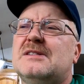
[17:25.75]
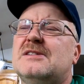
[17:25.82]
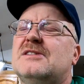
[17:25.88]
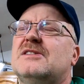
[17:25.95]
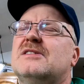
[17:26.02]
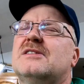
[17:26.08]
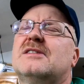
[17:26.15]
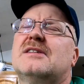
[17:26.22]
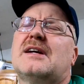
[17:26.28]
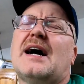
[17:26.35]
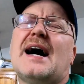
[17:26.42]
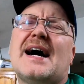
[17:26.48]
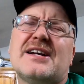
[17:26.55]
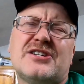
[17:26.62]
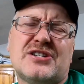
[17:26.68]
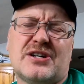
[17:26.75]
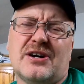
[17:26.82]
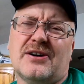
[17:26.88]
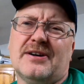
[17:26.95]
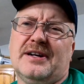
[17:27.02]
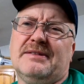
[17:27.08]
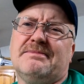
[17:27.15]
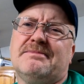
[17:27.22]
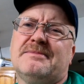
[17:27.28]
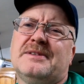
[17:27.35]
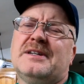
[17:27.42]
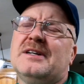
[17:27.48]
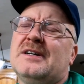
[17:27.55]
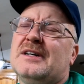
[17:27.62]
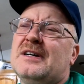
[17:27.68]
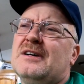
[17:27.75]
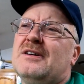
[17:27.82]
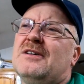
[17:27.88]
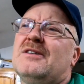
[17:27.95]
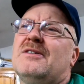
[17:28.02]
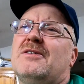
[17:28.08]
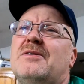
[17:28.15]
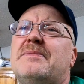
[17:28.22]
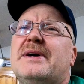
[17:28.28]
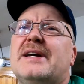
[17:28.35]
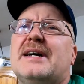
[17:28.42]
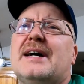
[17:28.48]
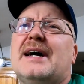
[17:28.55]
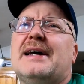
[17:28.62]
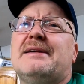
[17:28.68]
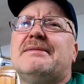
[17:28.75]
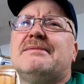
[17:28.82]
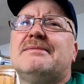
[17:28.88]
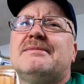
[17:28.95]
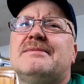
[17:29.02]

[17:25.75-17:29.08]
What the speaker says: Scotch guarding. Oh my God.